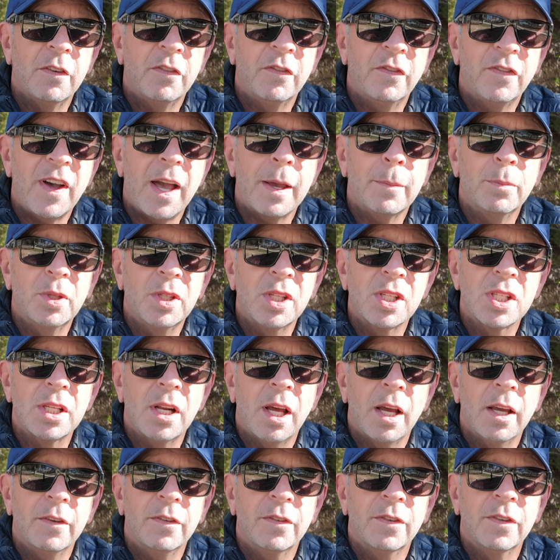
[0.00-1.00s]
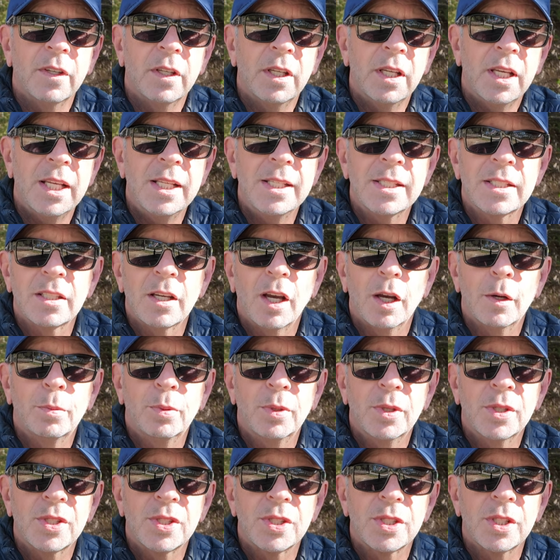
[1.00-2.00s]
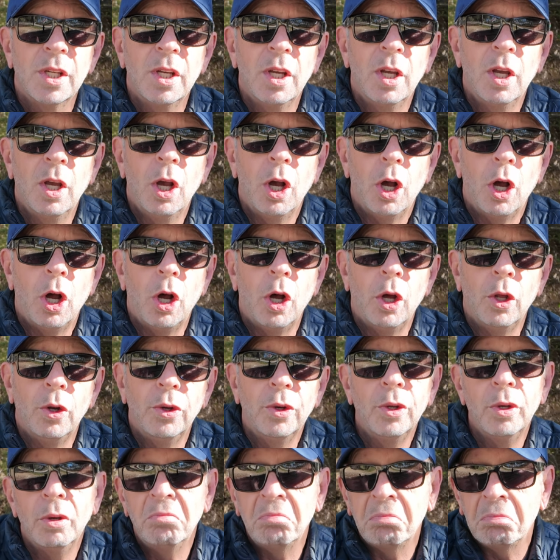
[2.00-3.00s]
fabulous life in Cyprus on